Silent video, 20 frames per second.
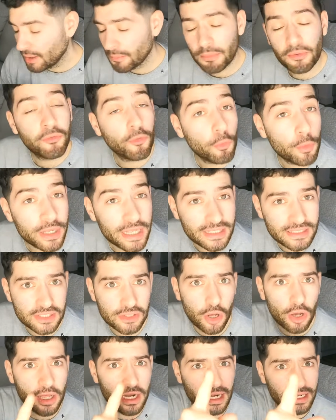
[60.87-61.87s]
Before we get
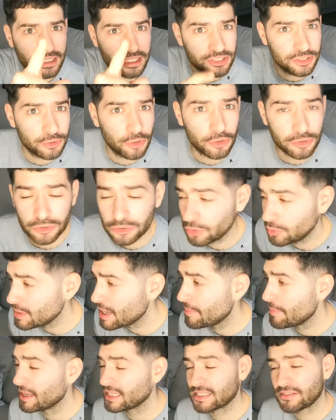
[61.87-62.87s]
started, I need you lot to do
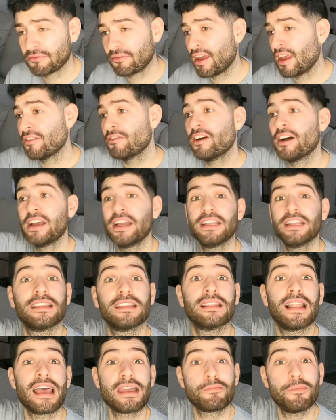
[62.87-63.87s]
me a massive favor.
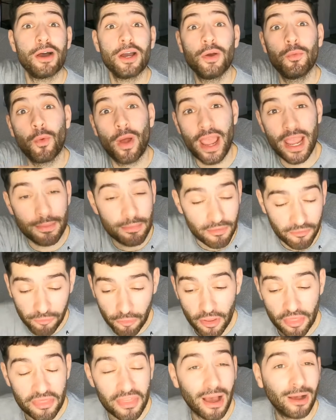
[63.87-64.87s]
the like button. We're aiming
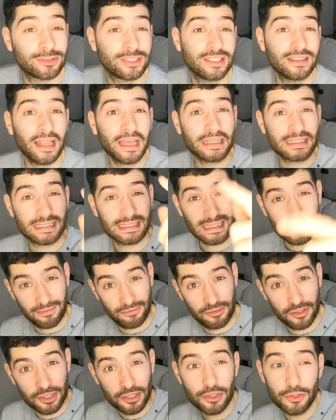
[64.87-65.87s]
for 1,000 likes.
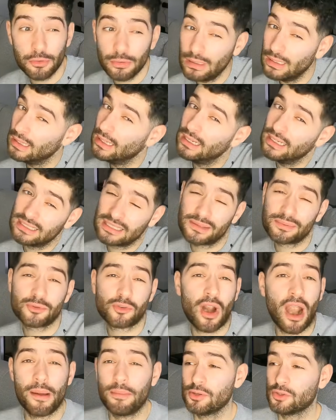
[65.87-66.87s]
If you're new,
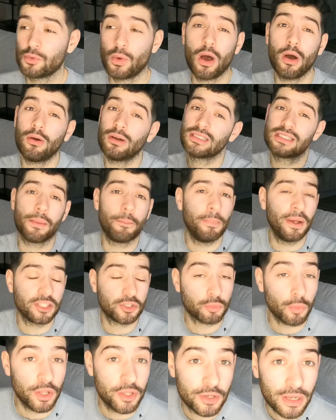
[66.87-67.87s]
subscribe as well. It's the
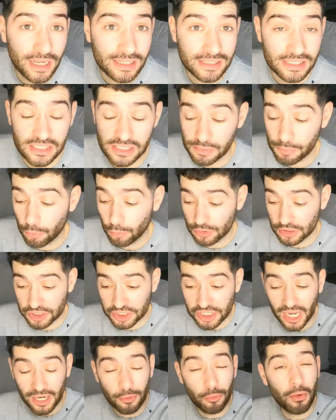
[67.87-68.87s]
best way you guys can support the
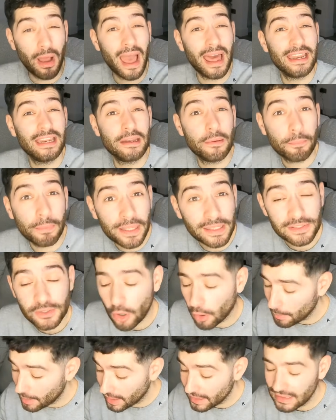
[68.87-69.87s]
channel. And in the pinned
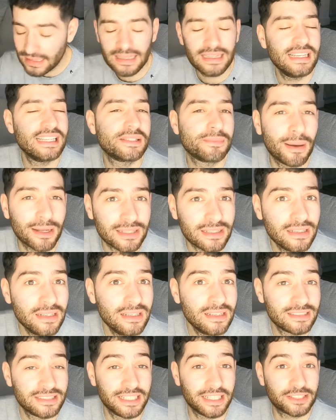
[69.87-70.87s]
comment is my
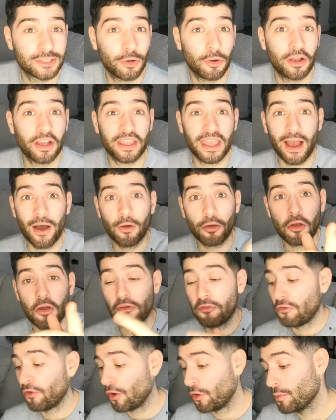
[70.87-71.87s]
TikTok account.
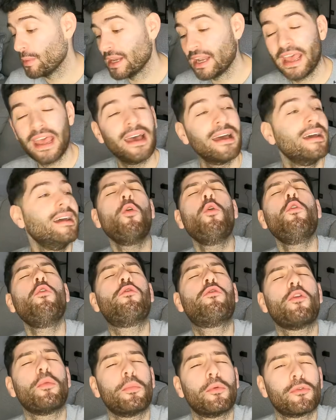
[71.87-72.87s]
Go follow me there. All
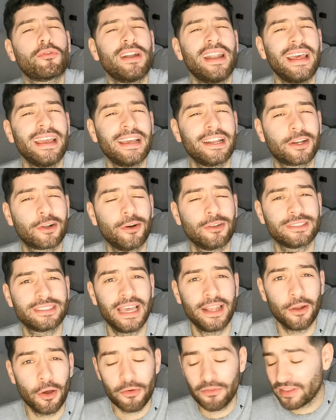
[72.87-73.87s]
football related
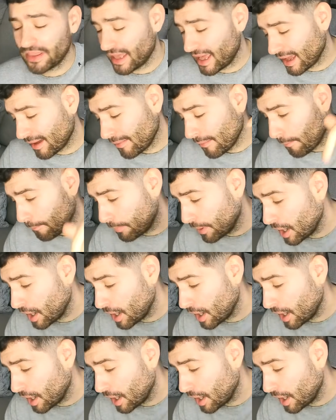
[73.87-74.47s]
content over there.